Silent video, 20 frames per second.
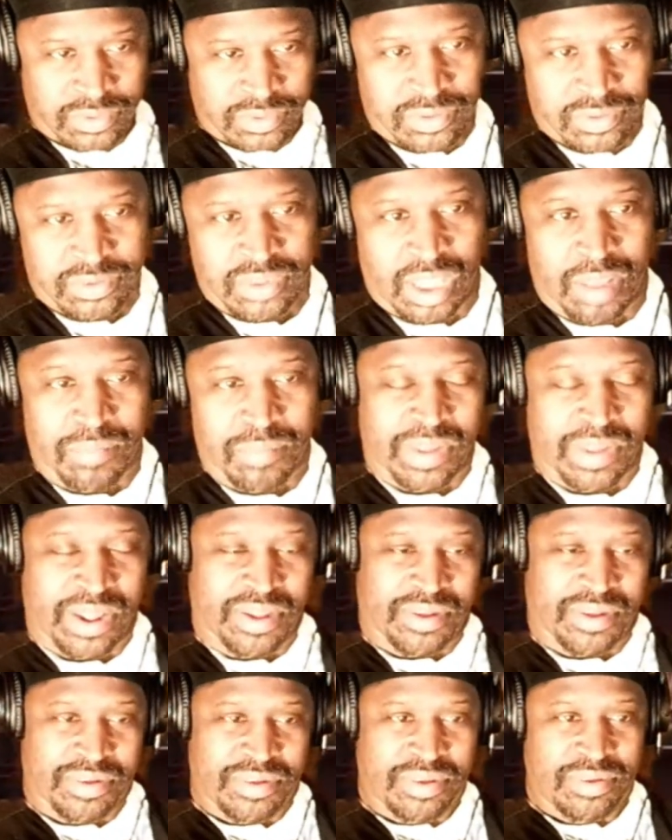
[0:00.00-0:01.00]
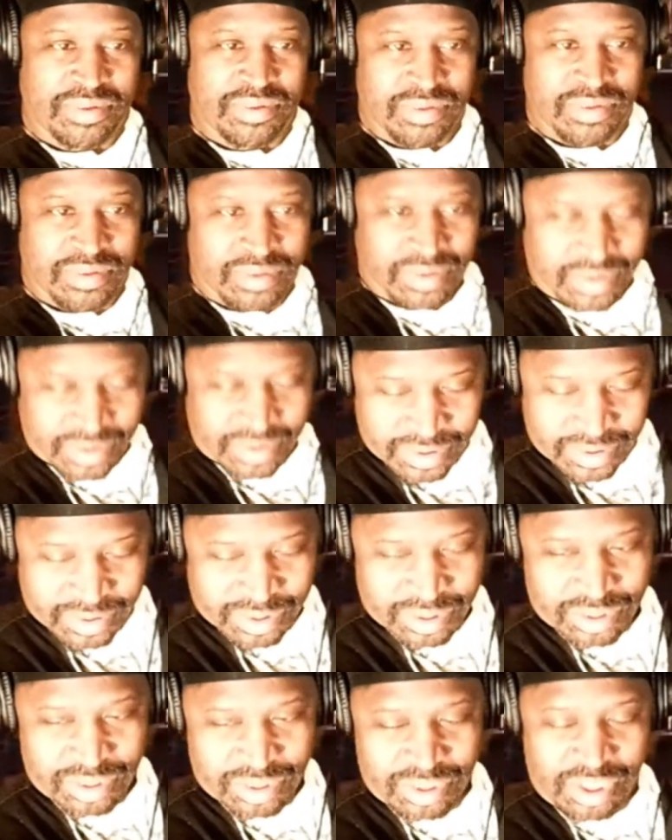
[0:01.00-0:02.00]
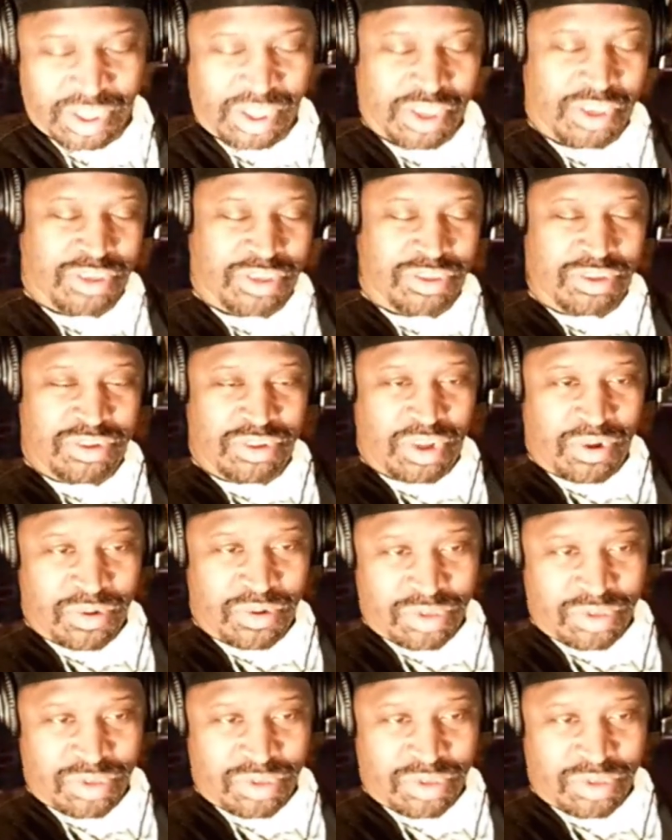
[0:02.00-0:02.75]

Talking about, yeah, you know